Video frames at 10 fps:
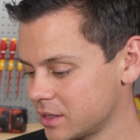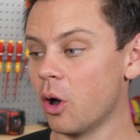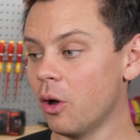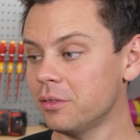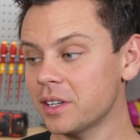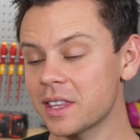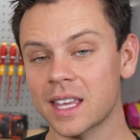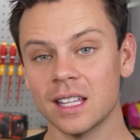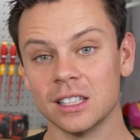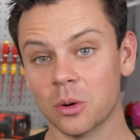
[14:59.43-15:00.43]
So hopefully they
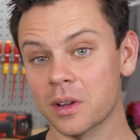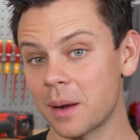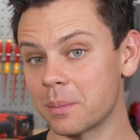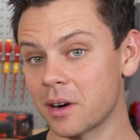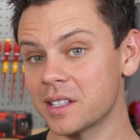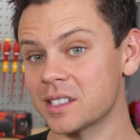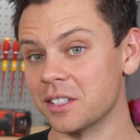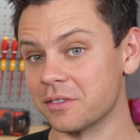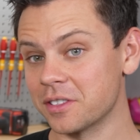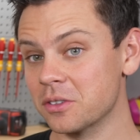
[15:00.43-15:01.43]
can lower that price in
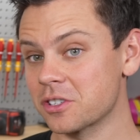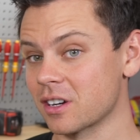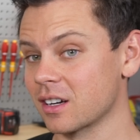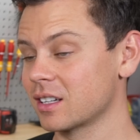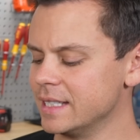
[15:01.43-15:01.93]
the future.